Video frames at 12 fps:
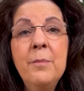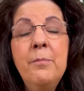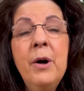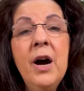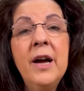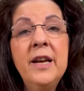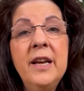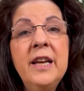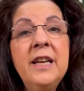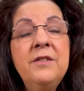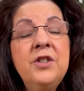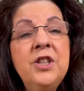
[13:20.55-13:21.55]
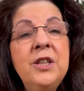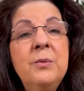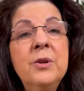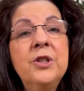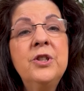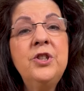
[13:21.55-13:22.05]
But if she
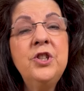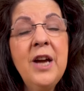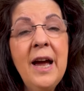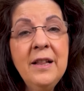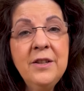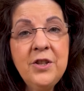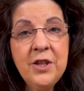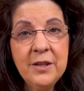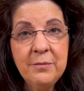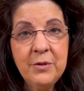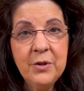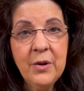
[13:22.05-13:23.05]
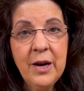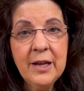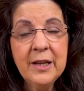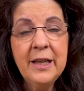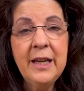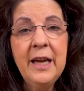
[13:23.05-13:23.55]
were to challenge him
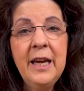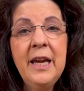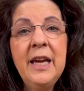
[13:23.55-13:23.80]
directly,